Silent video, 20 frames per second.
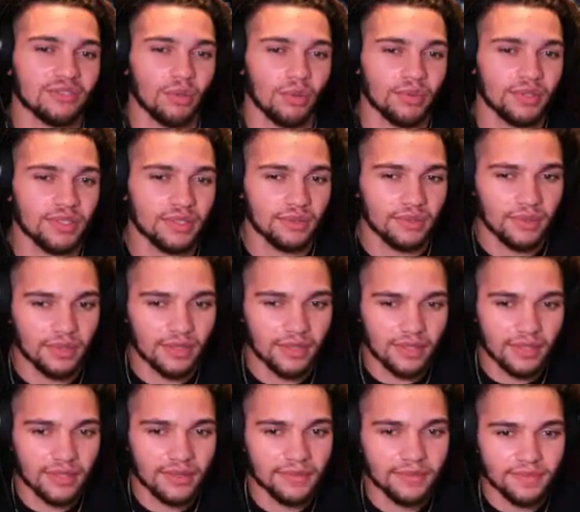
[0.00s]
we do.
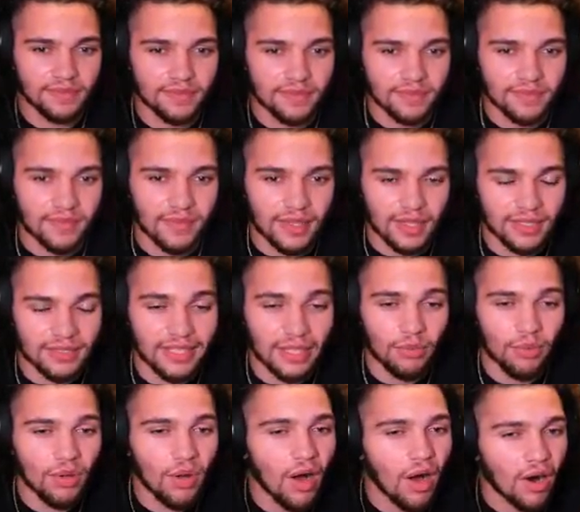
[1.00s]
Because they
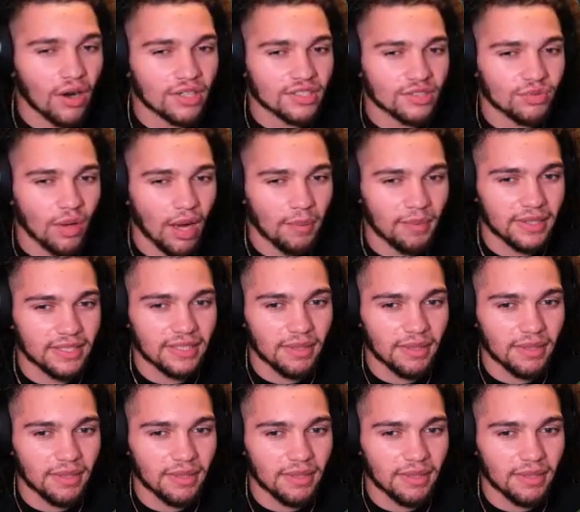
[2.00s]
will hard swap into